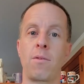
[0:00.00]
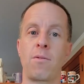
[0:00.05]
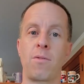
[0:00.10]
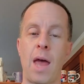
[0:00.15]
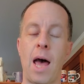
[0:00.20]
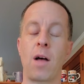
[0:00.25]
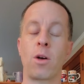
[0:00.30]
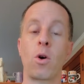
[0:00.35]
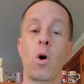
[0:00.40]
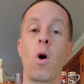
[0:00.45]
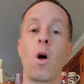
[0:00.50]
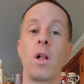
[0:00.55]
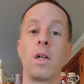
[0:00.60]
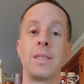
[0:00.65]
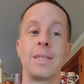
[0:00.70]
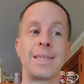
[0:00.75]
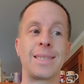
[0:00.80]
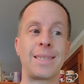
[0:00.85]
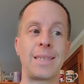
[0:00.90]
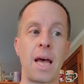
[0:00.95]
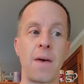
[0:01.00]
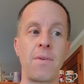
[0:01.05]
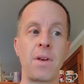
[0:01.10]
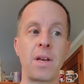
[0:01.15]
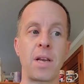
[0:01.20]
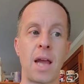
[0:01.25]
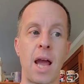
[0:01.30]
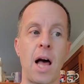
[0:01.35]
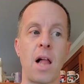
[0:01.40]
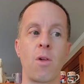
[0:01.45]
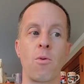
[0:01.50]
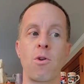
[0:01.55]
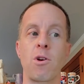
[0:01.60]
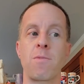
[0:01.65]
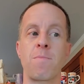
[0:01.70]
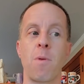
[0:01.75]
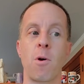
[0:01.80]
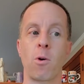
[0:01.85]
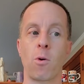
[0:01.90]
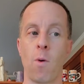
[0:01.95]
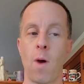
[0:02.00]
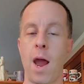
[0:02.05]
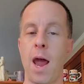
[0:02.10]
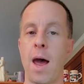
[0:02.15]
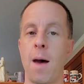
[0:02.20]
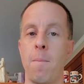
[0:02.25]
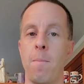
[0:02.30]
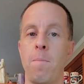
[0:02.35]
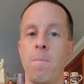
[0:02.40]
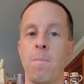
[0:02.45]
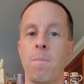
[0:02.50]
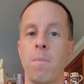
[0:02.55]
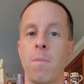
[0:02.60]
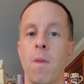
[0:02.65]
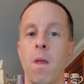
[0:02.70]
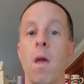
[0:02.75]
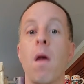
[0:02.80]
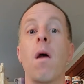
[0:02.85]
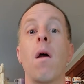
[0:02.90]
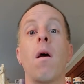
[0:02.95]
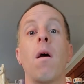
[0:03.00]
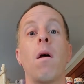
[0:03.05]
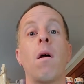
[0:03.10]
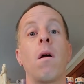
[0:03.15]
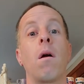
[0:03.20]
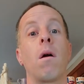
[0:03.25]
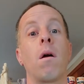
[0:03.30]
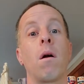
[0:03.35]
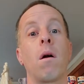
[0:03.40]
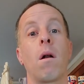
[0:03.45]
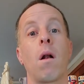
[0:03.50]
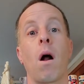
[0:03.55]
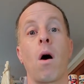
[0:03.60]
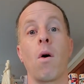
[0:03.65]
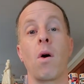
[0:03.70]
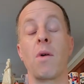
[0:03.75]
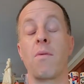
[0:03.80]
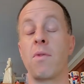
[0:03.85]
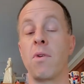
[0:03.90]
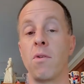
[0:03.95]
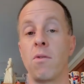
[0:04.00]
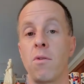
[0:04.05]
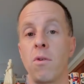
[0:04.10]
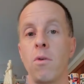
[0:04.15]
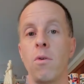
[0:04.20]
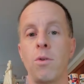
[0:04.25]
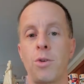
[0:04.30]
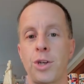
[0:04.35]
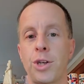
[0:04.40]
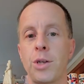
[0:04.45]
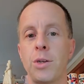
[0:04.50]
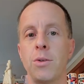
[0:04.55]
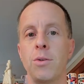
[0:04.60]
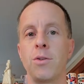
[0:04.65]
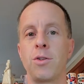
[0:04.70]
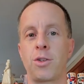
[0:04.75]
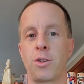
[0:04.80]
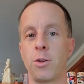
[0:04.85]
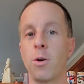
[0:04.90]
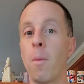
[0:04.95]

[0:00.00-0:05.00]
alcohol is 7 calories per gram. Now, if you do choose to